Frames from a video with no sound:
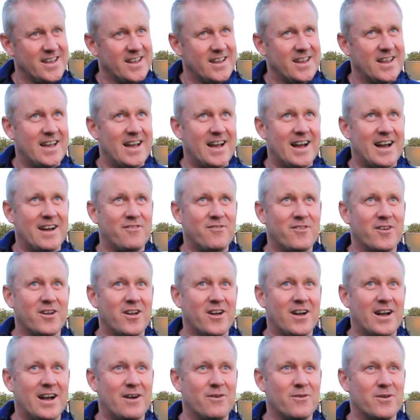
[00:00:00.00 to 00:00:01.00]
Yeah, I
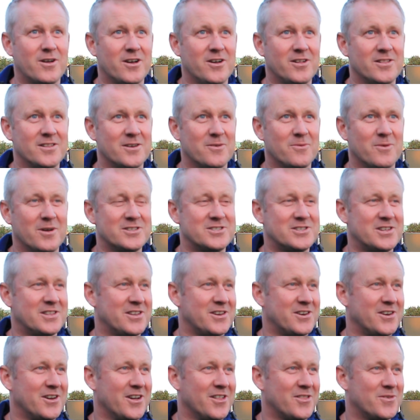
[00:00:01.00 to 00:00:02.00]
forgot how cold it was in
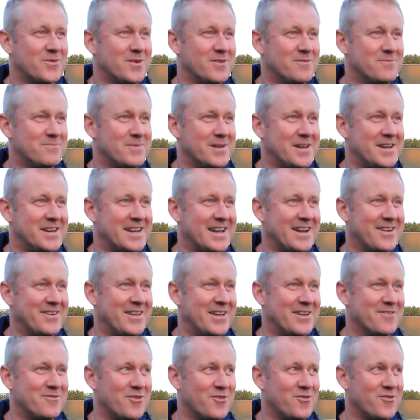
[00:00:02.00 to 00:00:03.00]
the north. We've been down
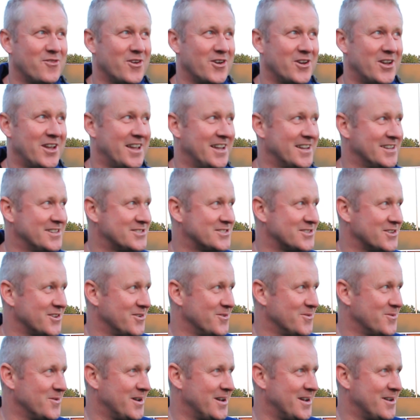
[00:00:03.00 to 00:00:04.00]
here for 4 years,
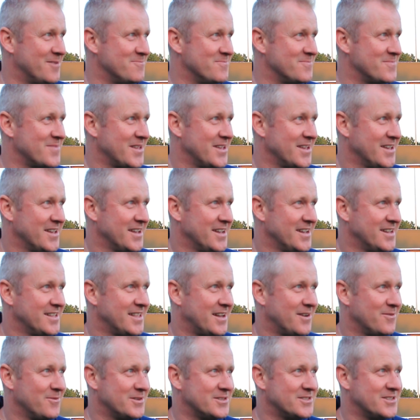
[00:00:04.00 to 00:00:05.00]
so
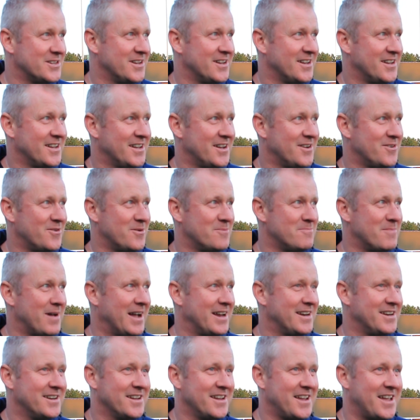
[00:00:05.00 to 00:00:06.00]
that was a
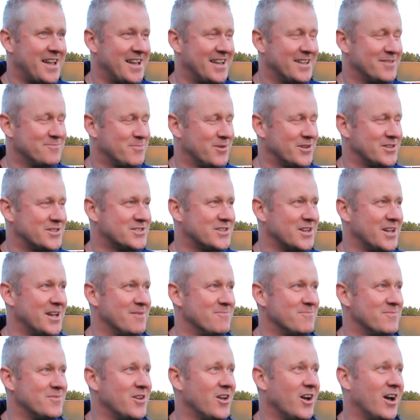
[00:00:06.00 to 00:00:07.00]
reminder. Yeah, but
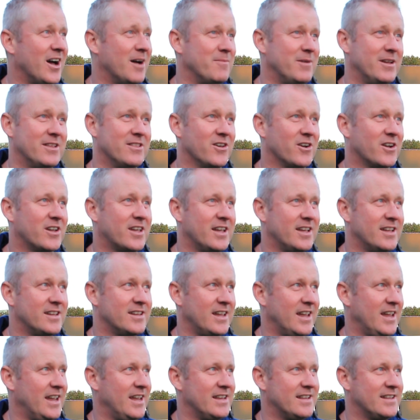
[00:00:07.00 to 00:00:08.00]
no, I mean, look,
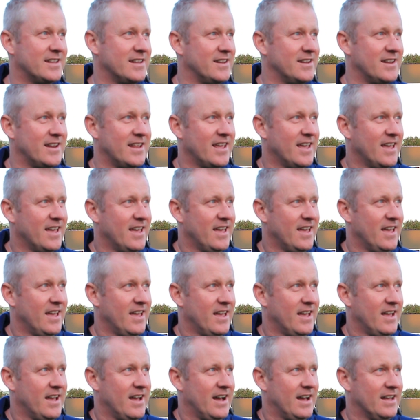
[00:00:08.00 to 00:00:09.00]

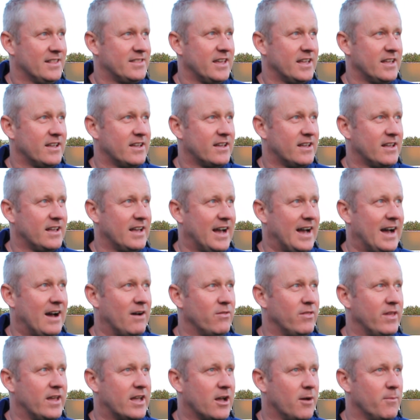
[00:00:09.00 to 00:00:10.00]
I think
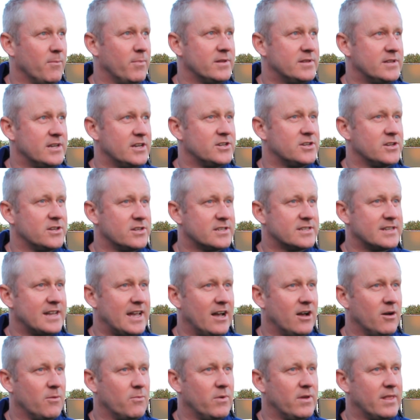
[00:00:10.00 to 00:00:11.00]
how the competition's
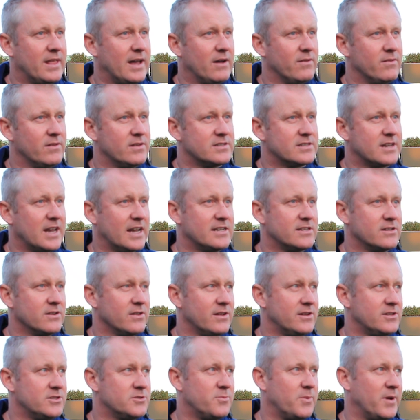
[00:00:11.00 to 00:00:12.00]
set up with how the
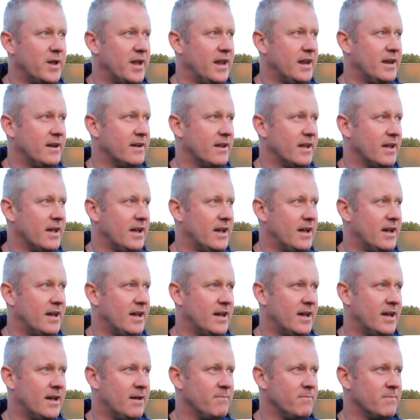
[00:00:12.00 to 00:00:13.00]
scheduling's been,
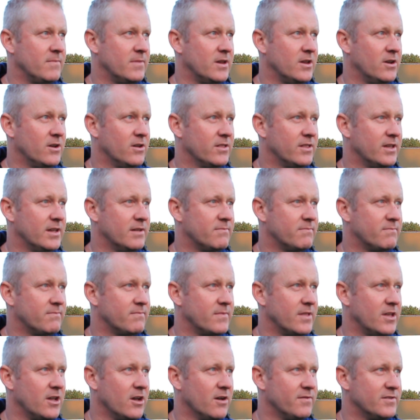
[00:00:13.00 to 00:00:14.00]

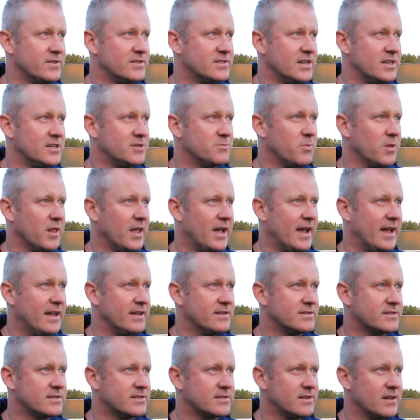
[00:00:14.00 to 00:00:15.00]
the overseas
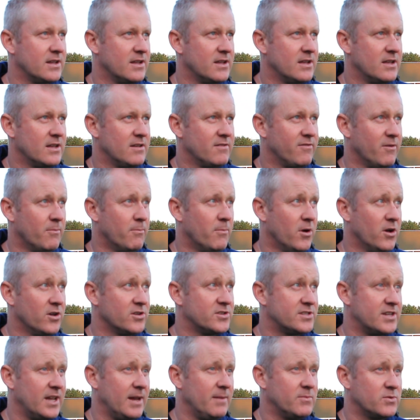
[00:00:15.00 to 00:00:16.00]
players for
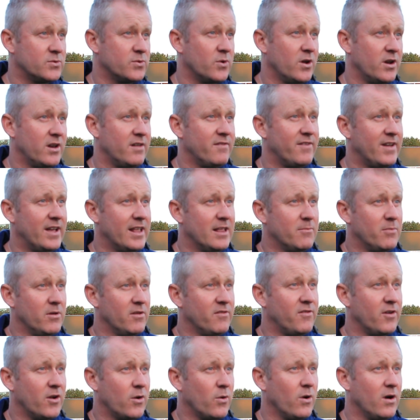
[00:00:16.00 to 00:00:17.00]
most teams weren't available
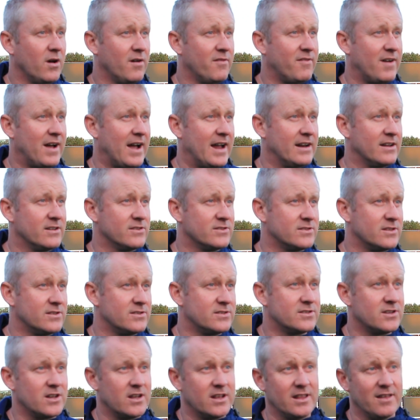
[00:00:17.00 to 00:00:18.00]
for quarterfinals,
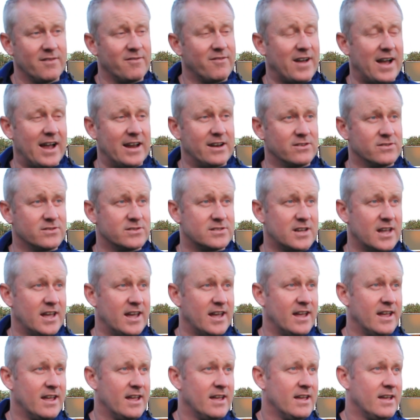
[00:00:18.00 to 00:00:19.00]
and certainly finals
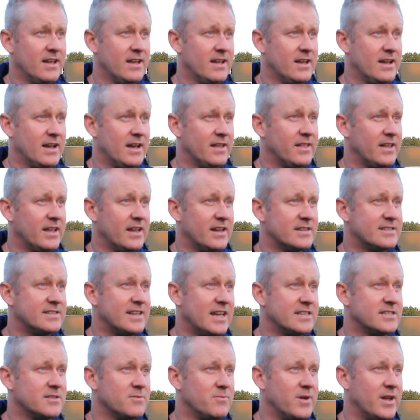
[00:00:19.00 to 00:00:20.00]
day, I think it's
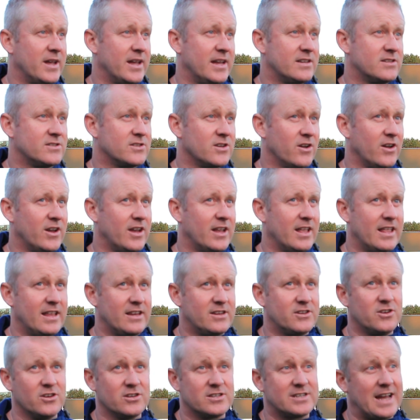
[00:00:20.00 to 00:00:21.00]
decimated. So
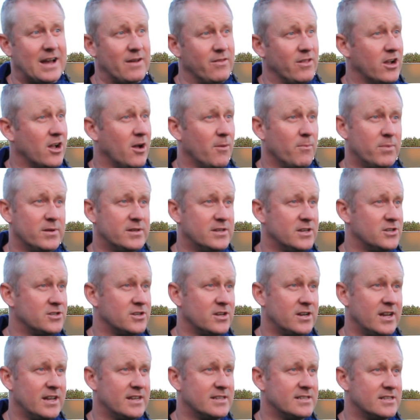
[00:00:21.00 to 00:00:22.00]
it's just how the
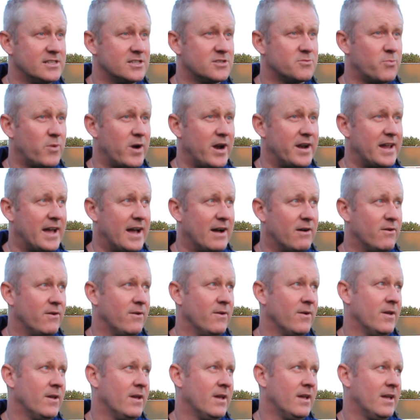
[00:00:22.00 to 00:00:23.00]
competition is. It's spread out.
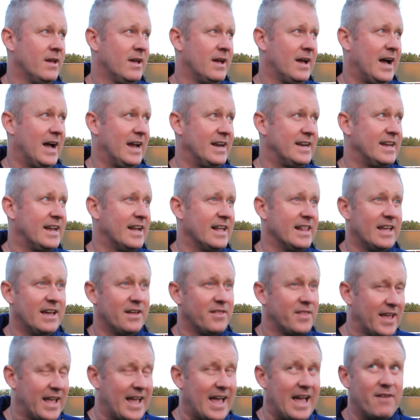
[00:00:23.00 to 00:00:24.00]
Ideally, I
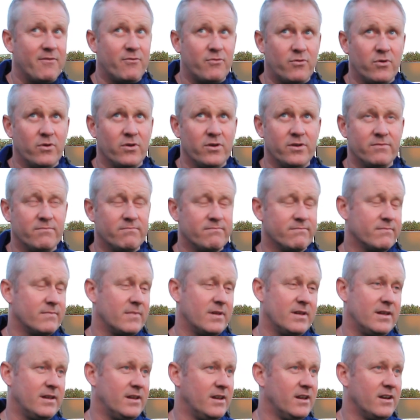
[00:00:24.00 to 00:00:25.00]
think everyone,
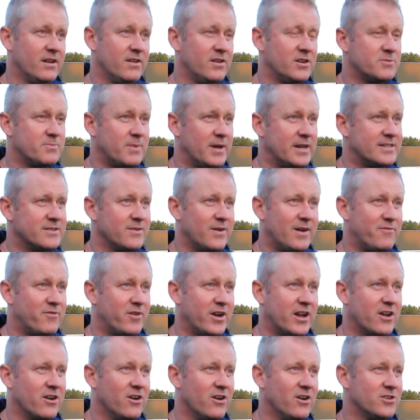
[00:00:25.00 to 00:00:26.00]
you speak to
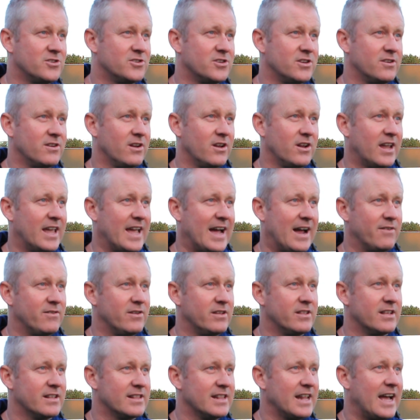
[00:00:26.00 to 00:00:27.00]
every coach and
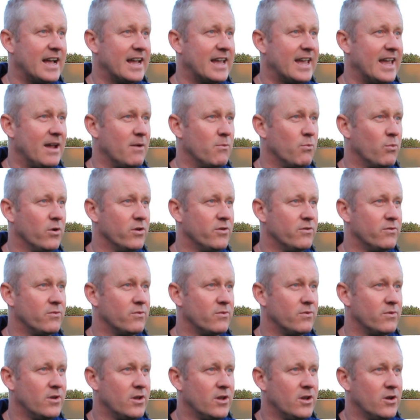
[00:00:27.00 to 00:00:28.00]
county, they'd like it in one
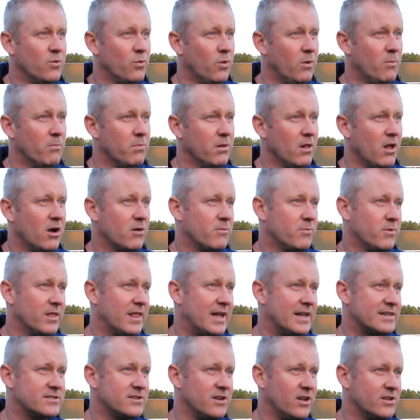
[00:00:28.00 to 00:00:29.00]
block, but
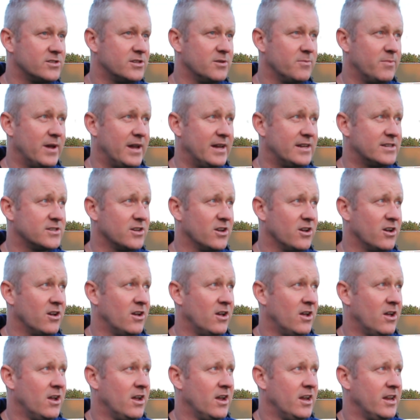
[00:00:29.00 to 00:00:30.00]
that's not to be. So
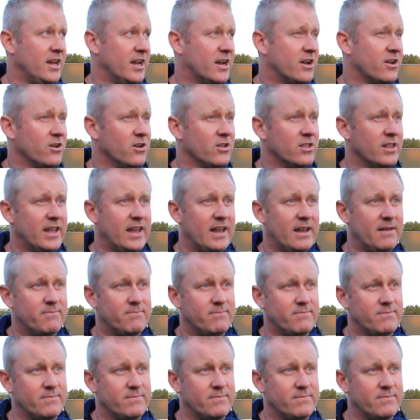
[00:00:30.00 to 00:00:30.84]
you can only